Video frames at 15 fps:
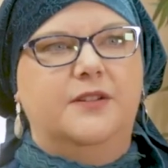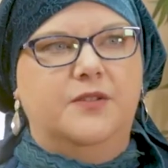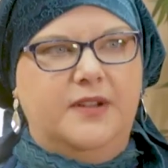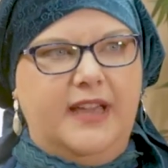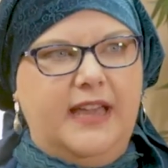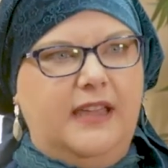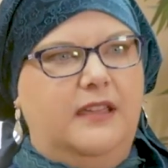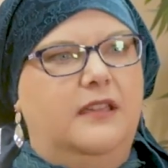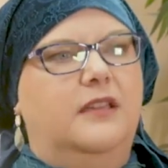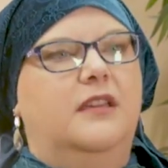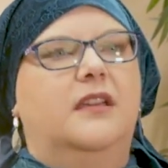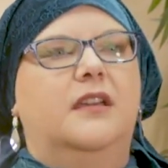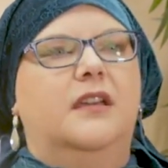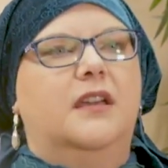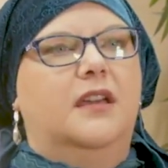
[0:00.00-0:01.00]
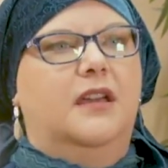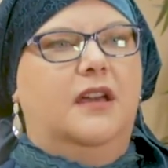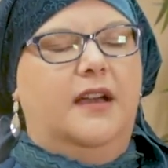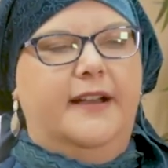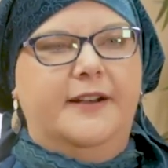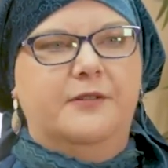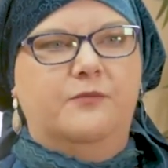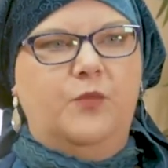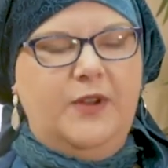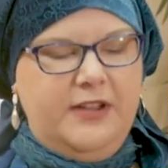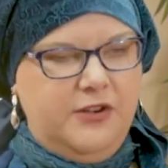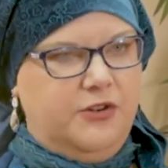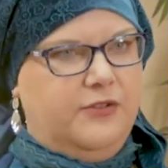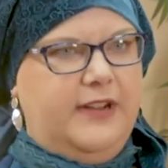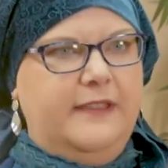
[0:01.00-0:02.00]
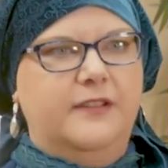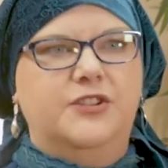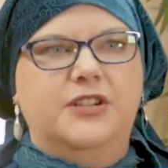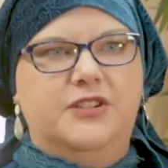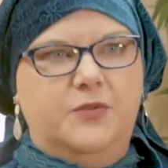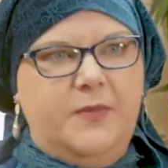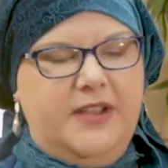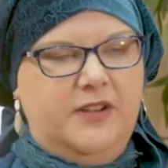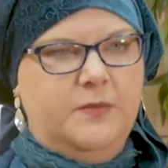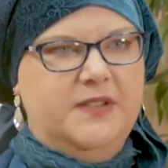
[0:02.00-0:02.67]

okay, we agree the judge made a